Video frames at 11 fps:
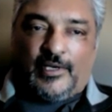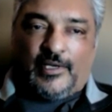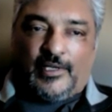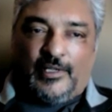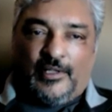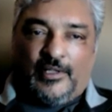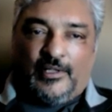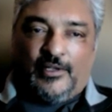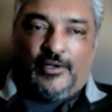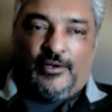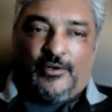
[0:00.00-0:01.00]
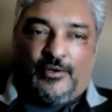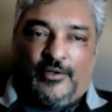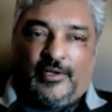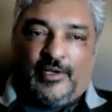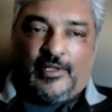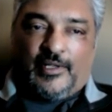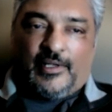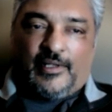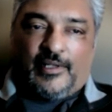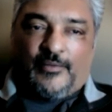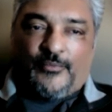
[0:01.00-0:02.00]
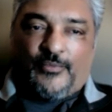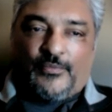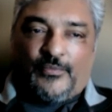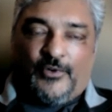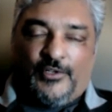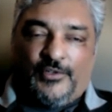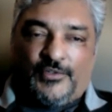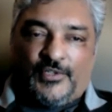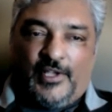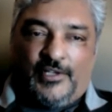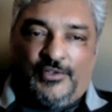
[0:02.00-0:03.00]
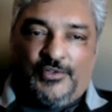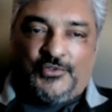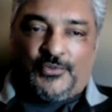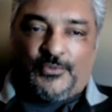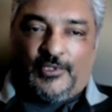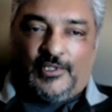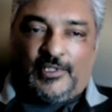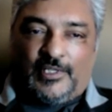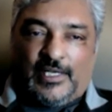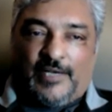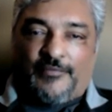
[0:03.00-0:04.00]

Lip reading: You know, when you say unusual,